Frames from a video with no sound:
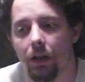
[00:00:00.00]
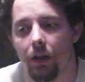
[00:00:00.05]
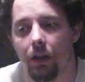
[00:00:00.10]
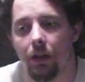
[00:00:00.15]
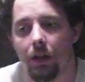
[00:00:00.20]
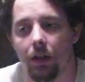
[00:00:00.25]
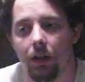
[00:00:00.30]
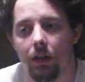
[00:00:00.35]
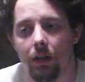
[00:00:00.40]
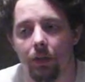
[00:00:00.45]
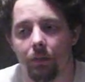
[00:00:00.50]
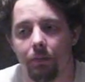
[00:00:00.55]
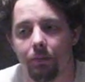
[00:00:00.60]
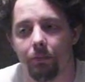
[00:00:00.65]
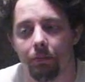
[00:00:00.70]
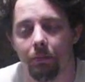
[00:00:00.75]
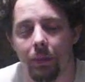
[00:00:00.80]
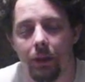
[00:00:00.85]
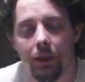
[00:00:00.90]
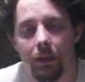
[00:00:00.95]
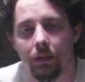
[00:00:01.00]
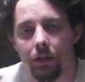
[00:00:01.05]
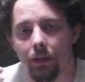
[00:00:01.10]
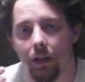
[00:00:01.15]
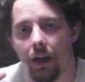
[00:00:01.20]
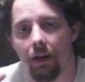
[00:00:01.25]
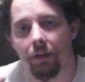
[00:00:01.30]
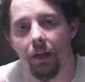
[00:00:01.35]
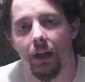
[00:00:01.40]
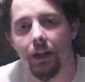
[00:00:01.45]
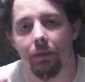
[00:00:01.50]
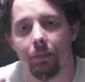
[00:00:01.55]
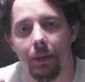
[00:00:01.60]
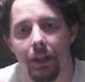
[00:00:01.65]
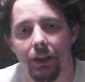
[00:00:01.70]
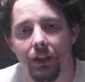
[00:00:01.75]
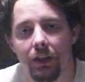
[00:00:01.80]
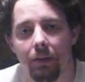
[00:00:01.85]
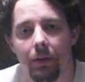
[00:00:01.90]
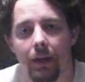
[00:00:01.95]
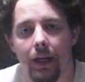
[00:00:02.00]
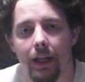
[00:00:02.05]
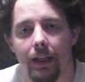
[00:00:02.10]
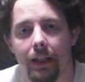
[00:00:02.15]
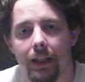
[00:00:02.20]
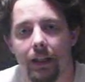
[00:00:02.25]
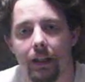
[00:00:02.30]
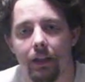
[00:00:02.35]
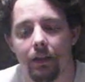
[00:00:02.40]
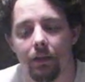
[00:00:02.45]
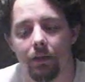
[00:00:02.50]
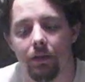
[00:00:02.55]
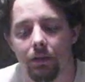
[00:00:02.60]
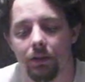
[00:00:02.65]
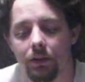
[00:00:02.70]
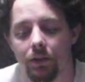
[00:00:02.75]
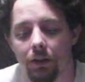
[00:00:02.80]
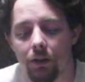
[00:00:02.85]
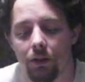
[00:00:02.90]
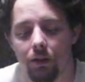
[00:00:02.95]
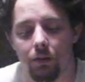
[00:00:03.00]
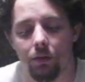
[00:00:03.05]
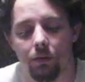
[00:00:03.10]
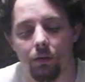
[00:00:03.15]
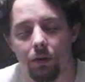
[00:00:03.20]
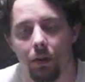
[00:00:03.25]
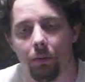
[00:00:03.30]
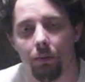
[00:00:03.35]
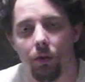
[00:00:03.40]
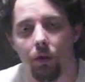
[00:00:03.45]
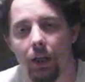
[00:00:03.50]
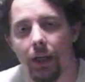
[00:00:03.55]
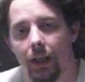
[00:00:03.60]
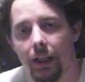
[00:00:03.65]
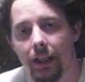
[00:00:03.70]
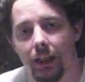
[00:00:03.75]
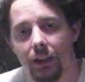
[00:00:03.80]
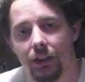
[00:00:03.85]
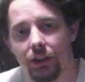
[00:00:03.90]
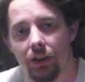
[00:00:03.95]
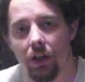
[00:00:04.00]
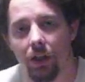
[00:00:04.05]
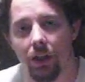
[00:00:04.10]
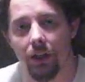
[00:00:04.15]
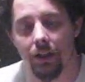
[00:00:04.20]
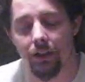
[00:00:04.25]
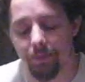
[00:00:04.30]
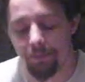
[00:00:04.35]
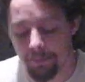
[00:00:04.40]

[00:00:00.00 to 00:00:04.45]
But I've got the picture and my idea, so I'm going to go ahead and get started.